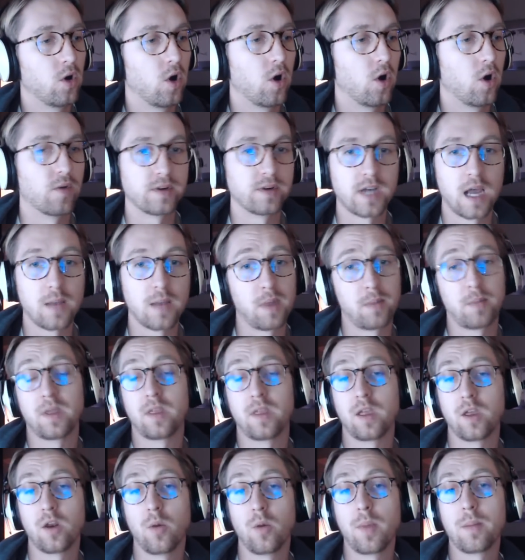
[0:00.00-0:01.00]
over time,
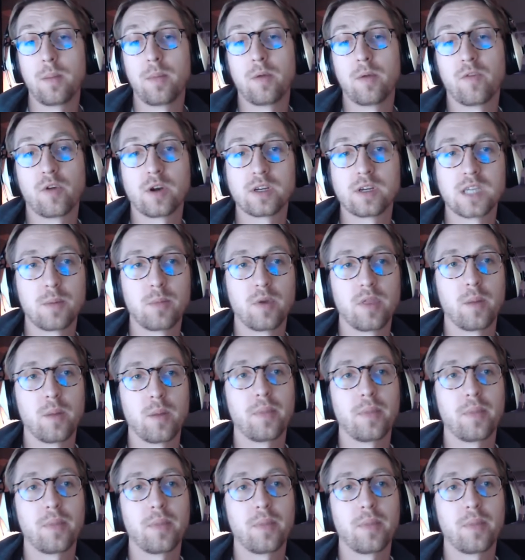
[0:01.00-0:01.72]
maybe for example,